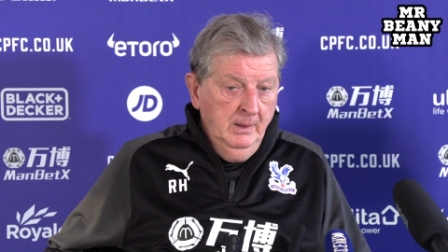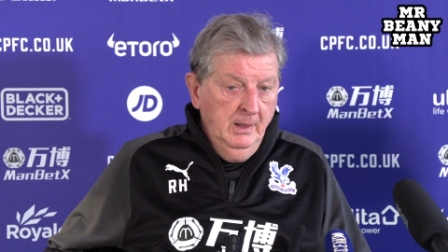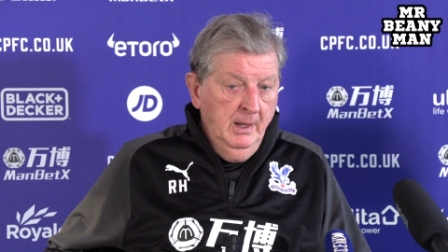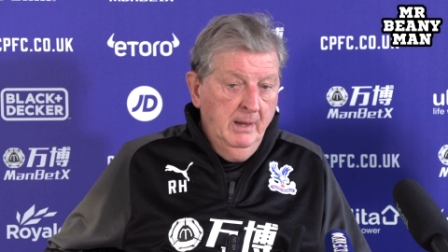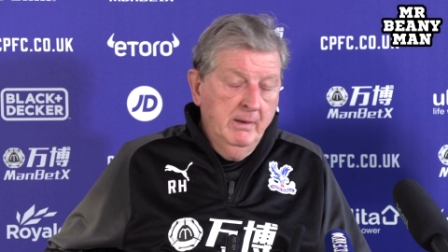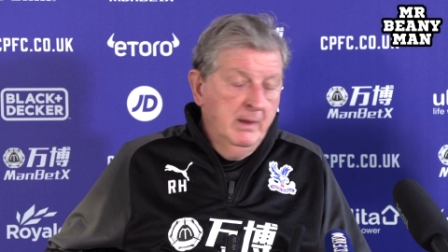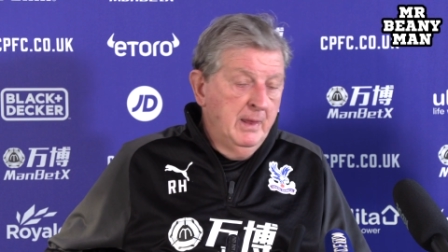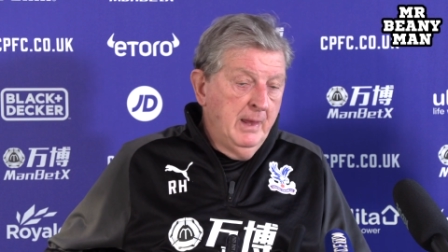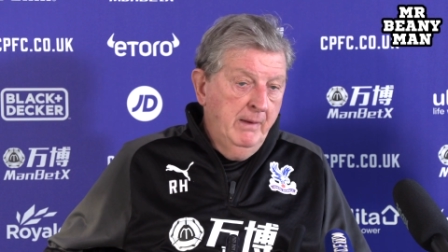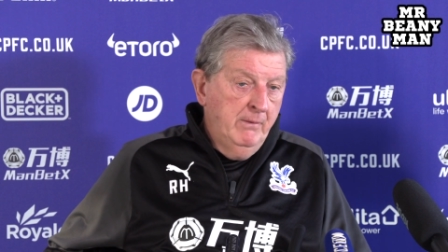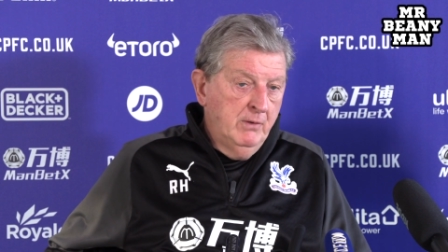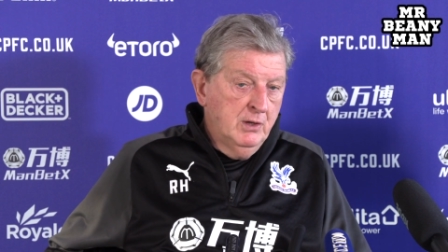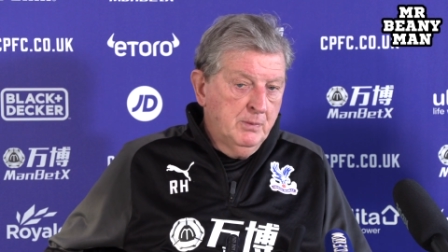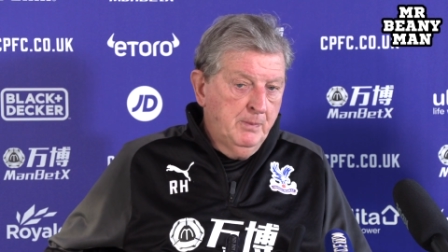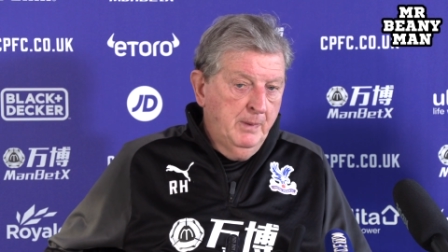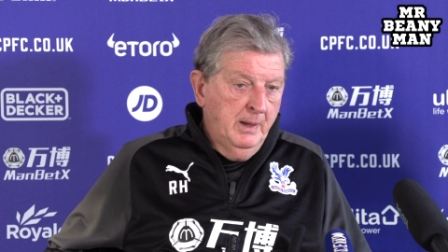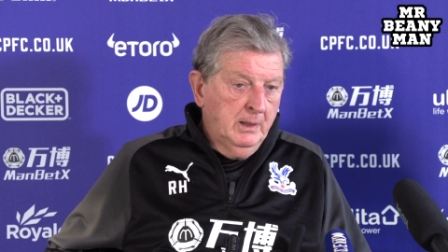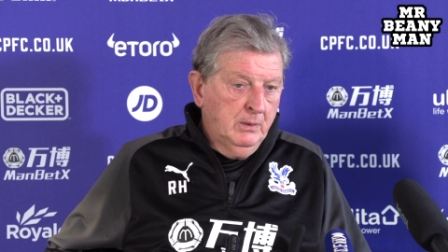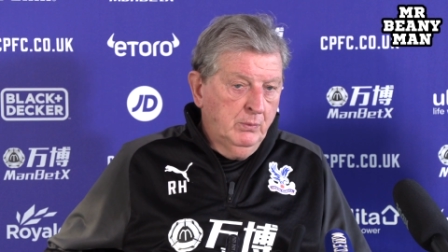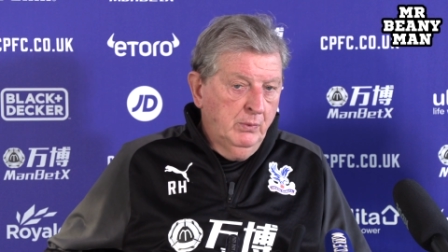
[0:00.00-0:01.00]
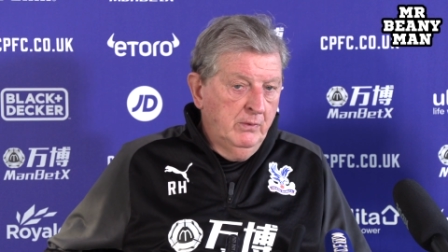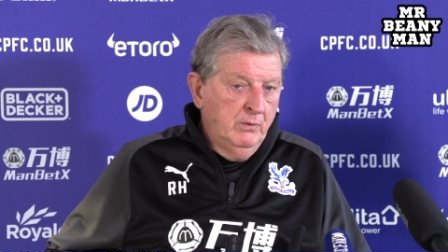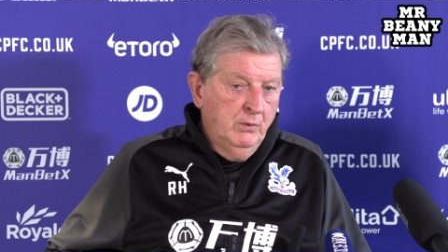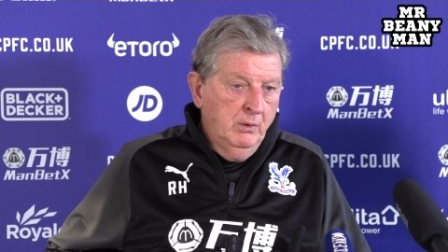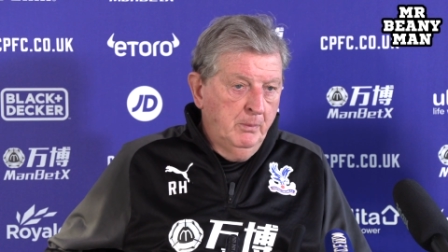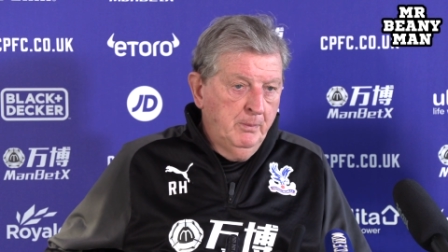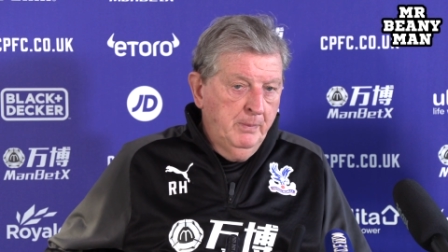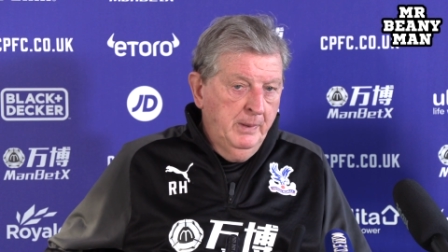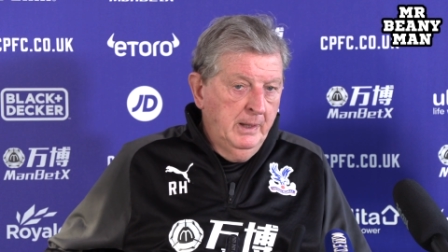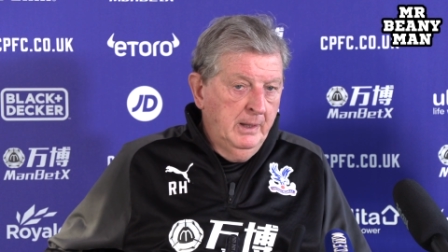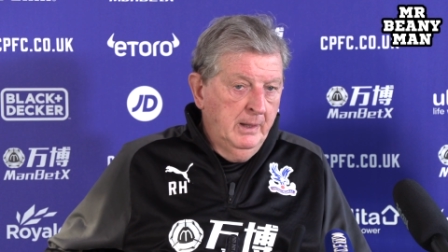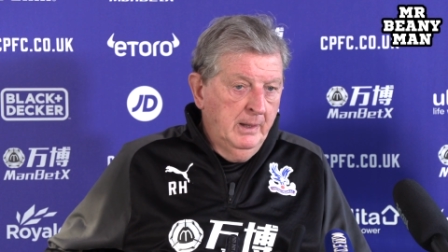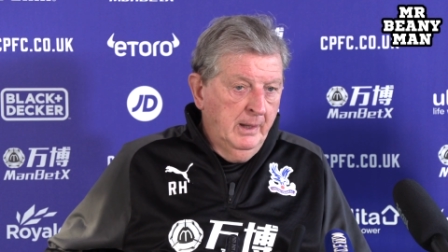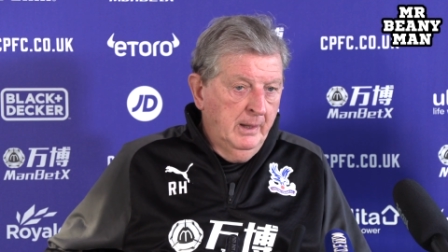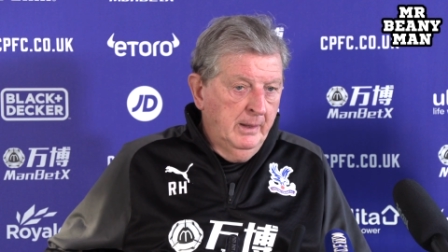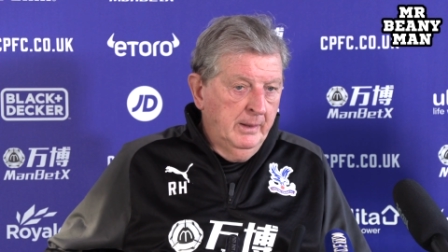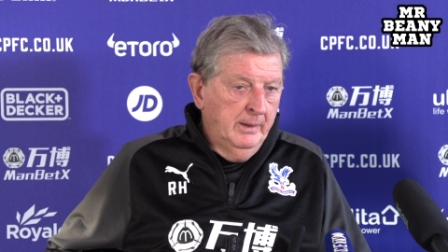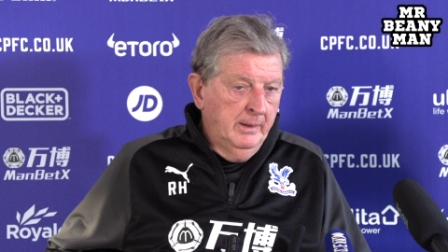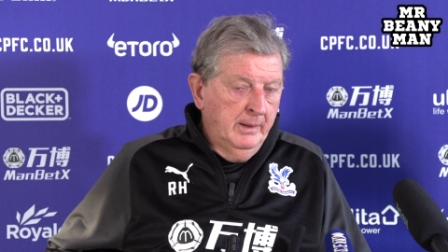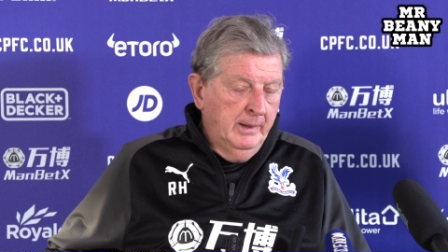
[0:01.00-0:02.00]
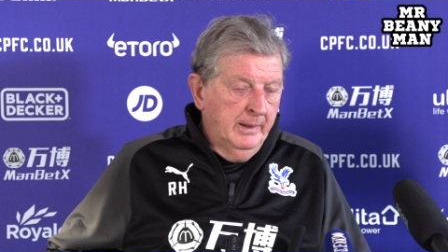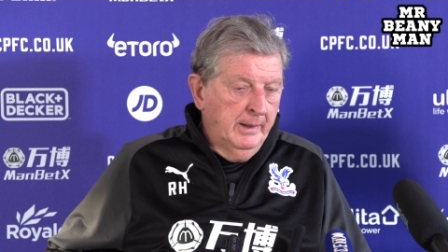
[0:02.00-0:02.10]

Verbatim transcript: yeah, in that respect, we've not been un,